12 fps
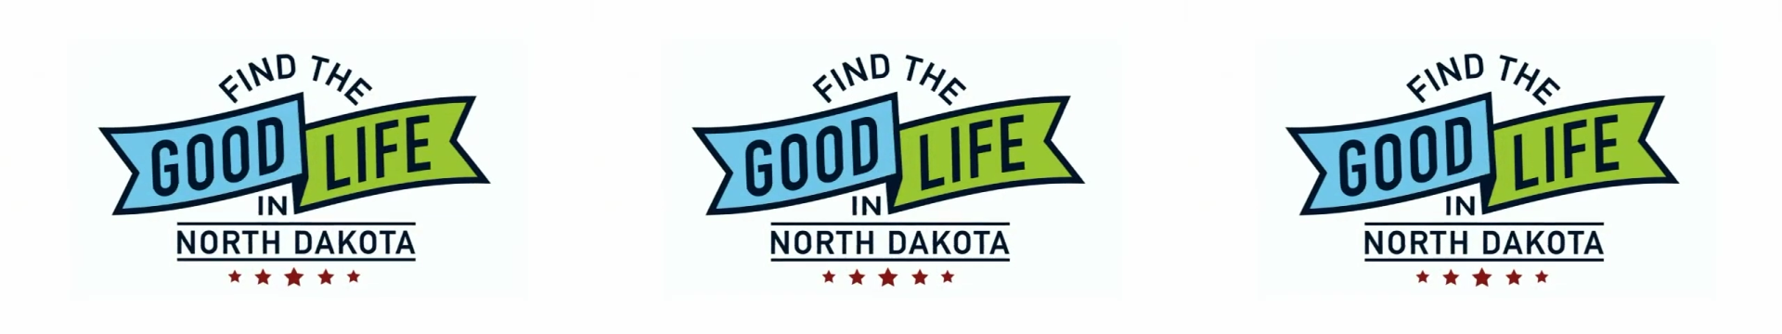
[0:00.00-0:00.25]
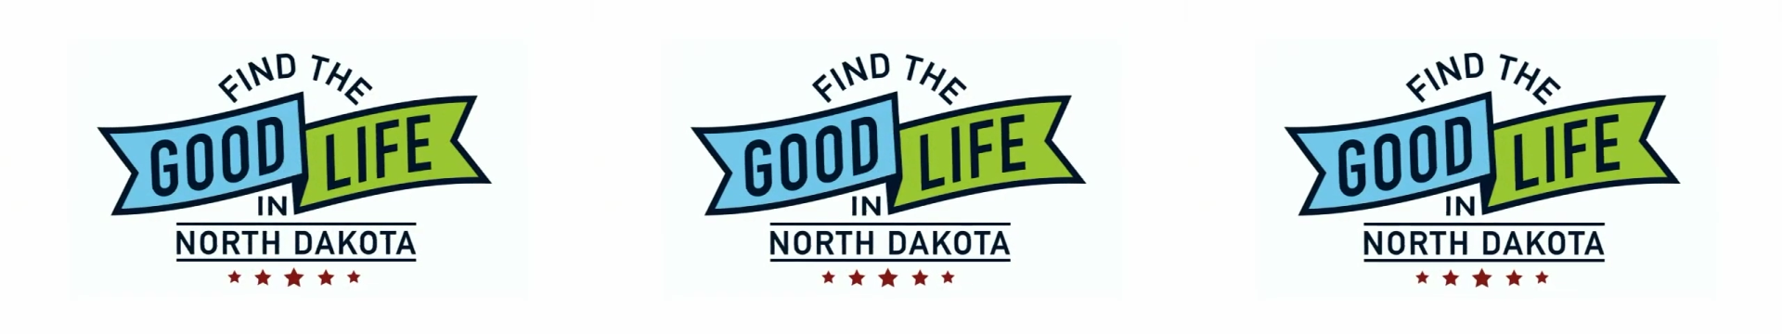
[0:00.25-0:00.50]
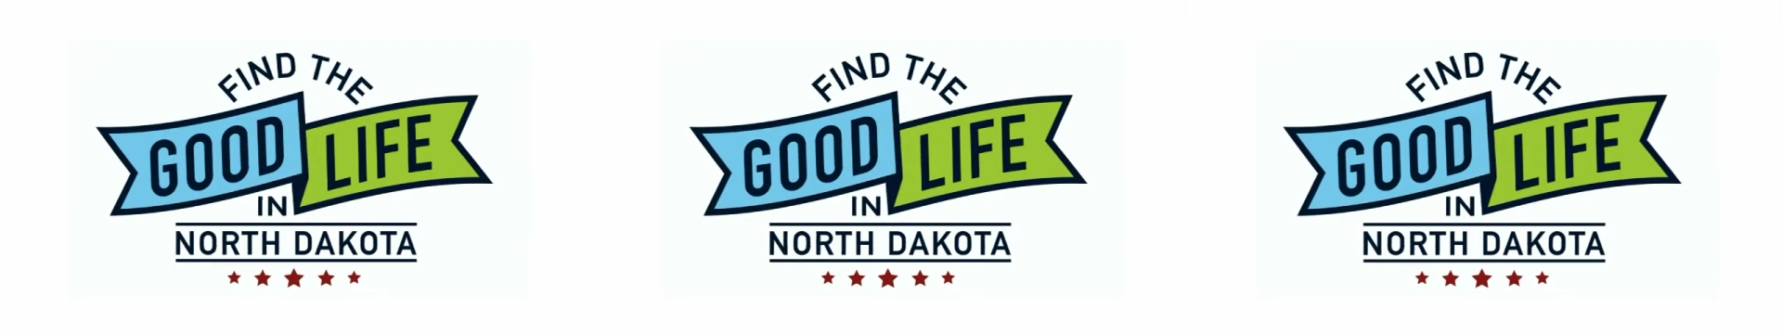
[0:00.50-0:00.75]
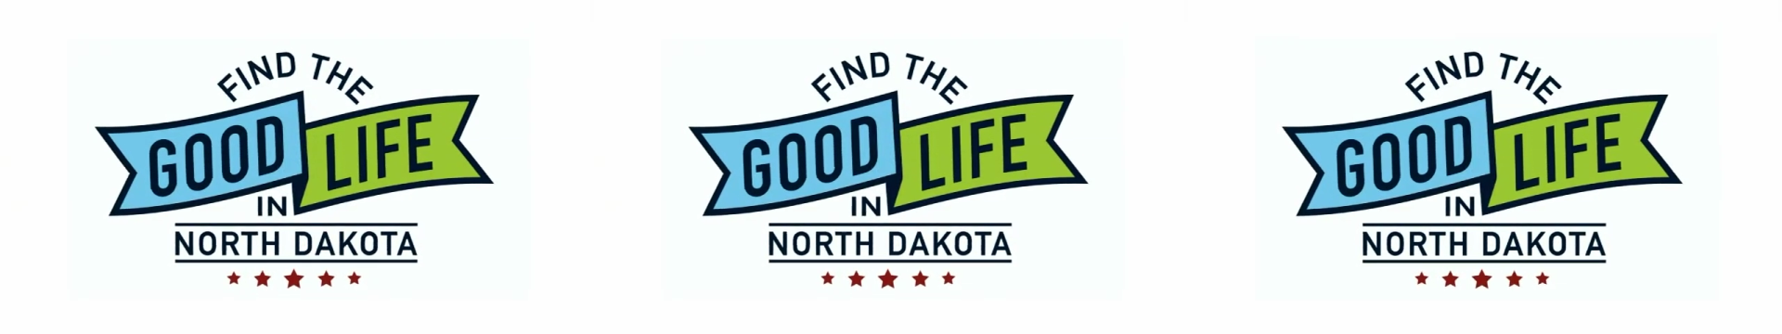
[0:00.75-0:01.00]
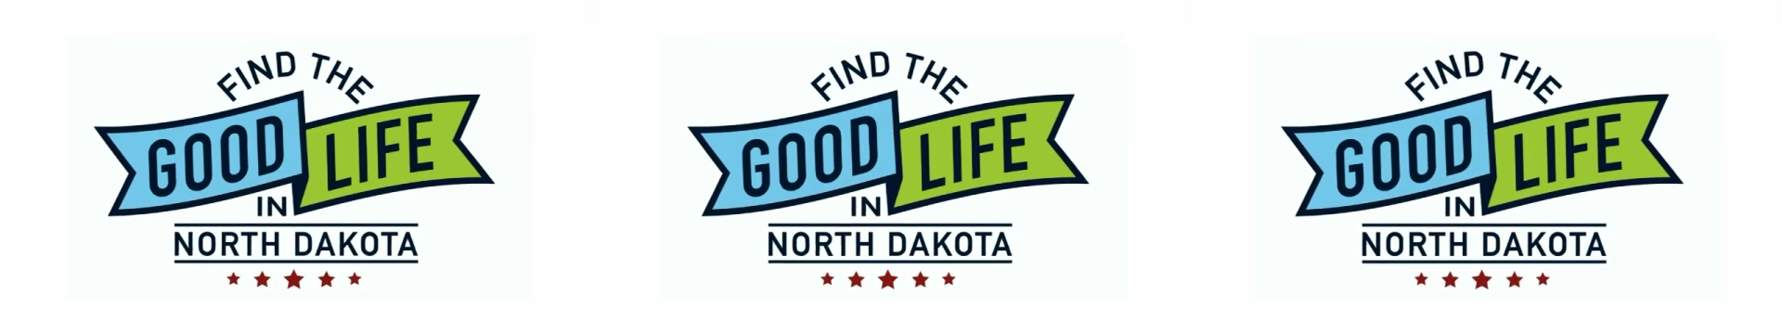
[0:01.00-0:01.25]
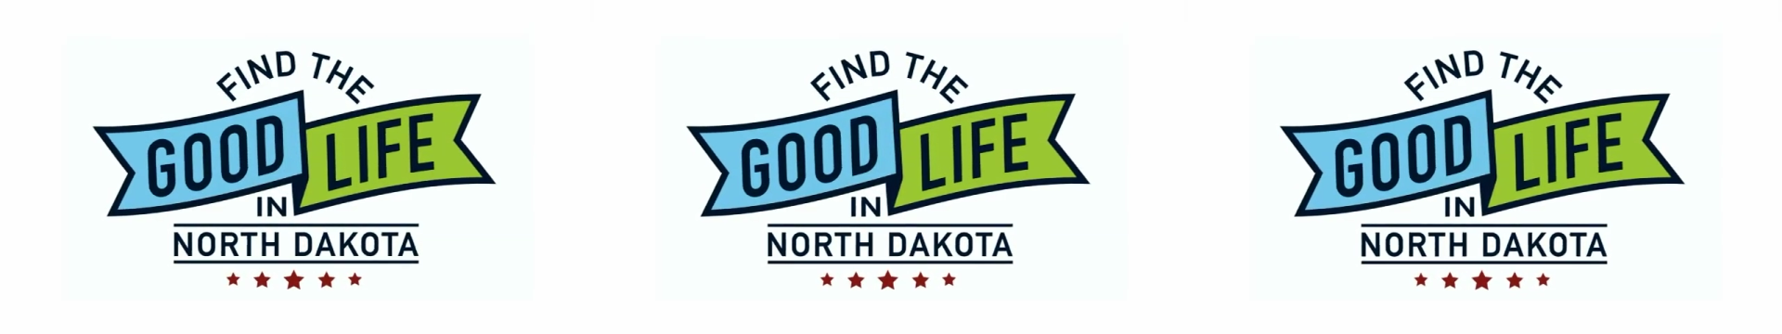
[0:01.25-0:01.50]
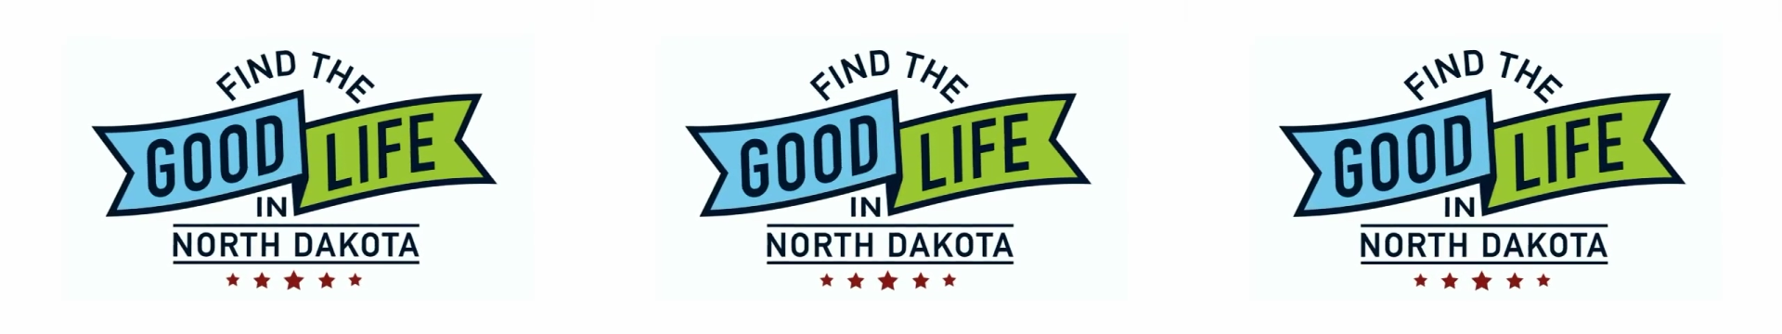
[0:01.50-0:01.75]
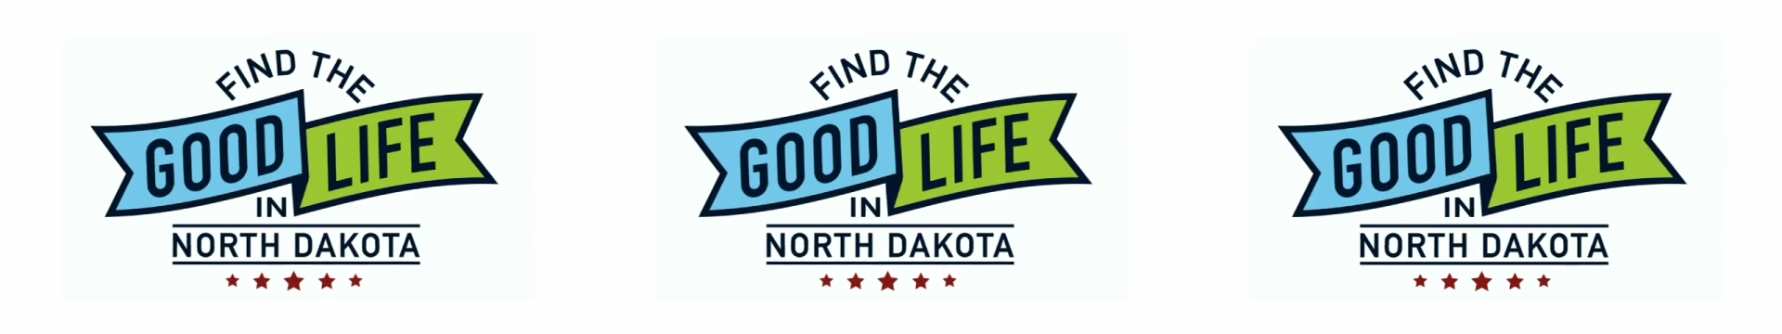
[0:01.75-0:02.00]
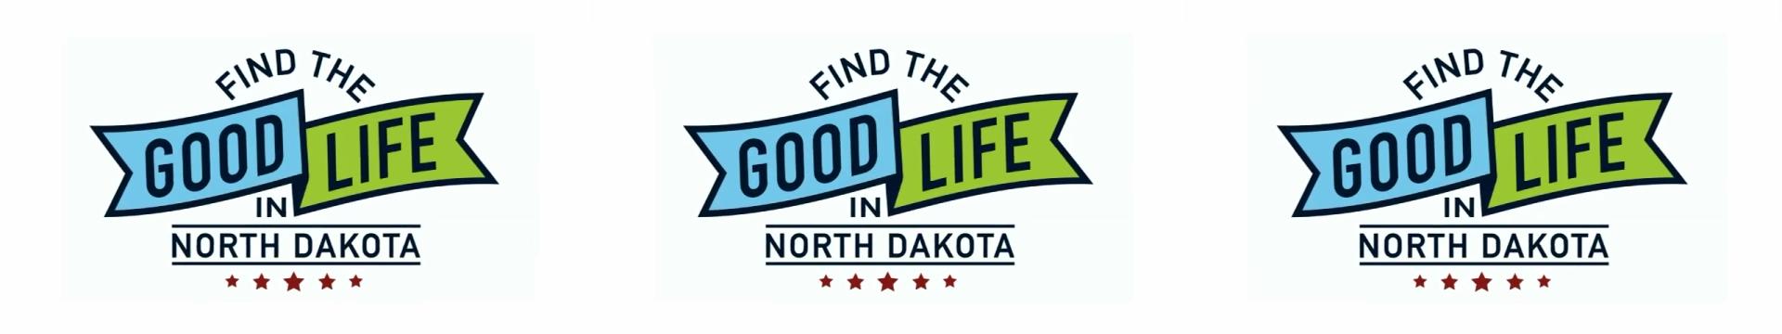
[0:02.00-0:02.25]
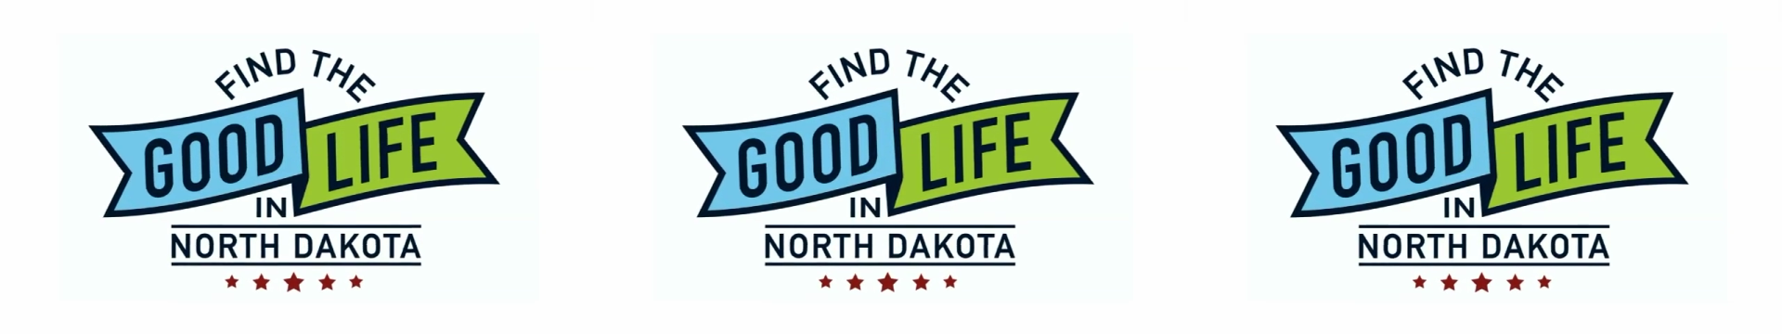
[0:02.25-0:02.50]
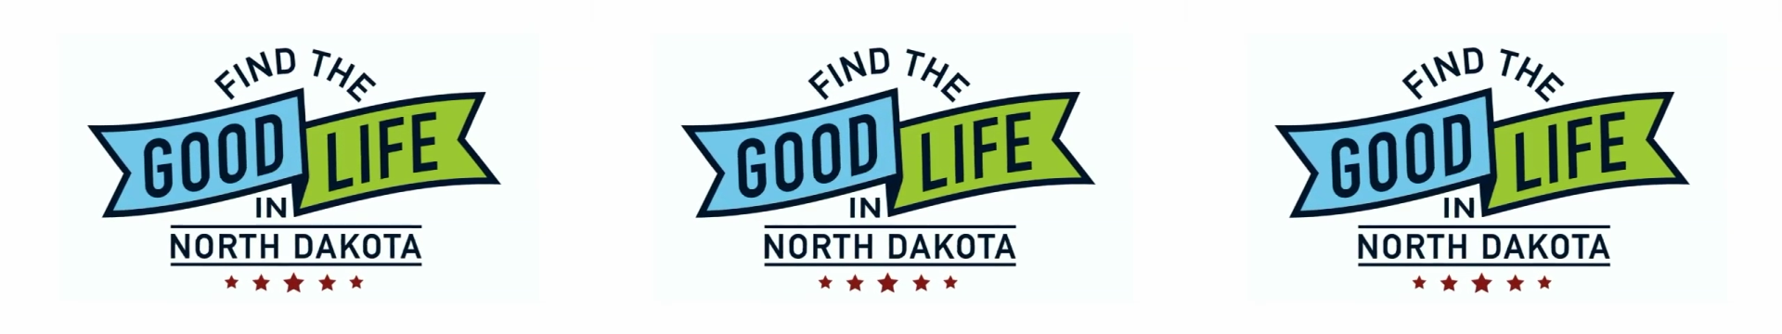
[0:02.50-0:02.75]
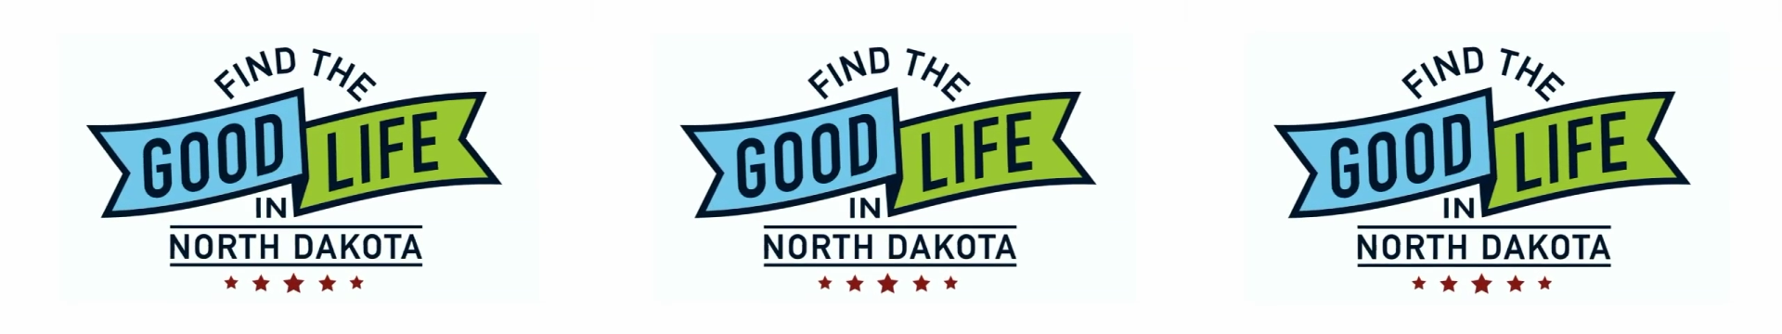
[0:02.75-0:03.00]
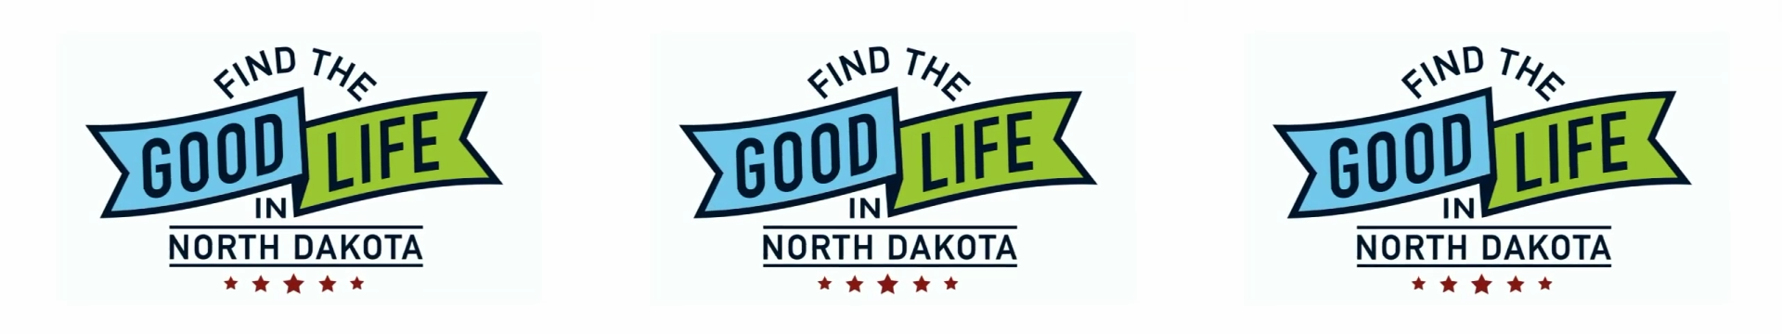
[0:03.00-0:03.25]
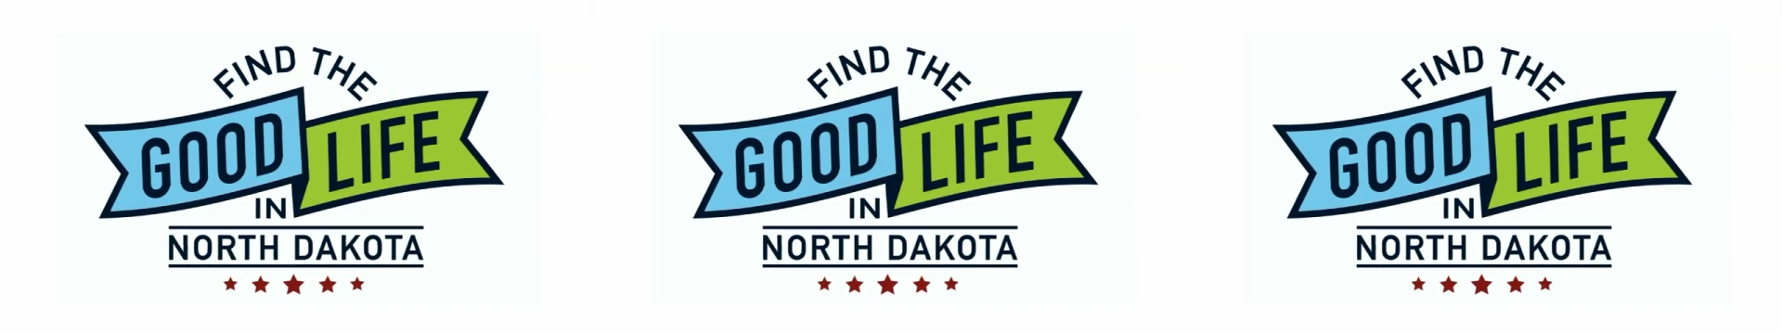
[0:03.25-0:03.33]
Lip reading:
Nobody's mouth can be seen.